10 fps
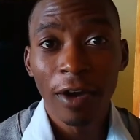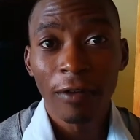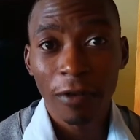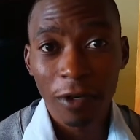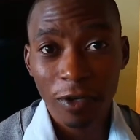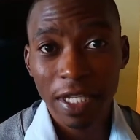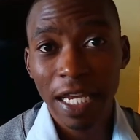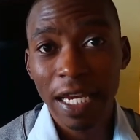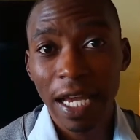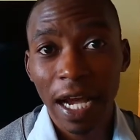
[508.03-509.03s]
photo
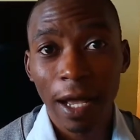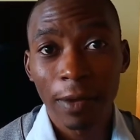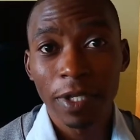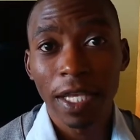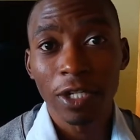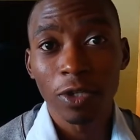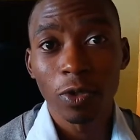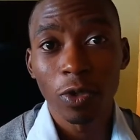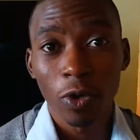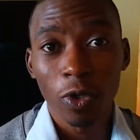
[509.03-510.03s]
selling apps that you
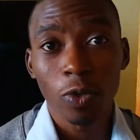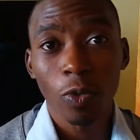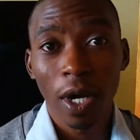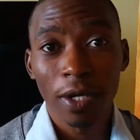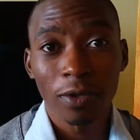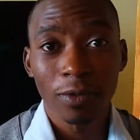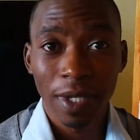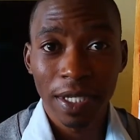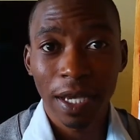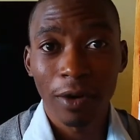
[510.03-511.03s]
don't want to
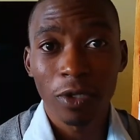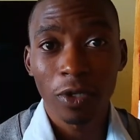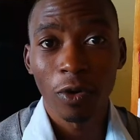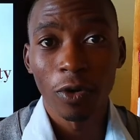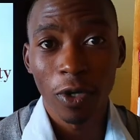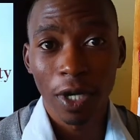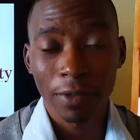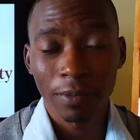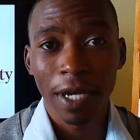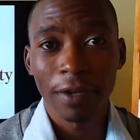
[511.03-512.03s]
miss out on your
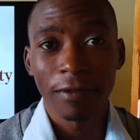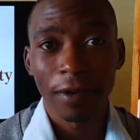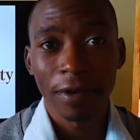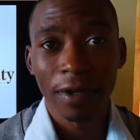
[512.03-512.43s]
smartphone.